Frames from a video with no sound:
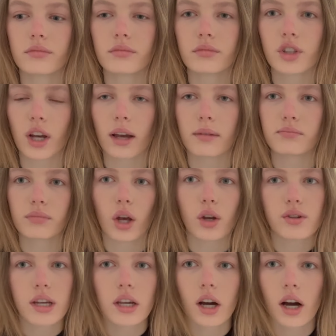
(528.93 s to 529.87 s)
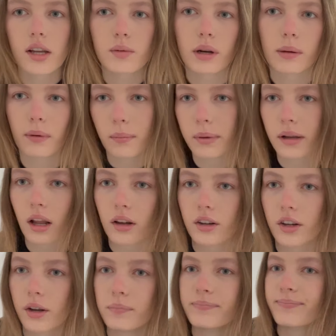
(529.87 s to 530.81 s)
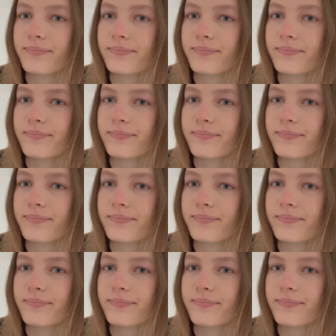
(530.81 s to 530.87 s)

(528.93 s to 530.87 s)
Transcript: But yeah, I'll see you guys when I'm up in London.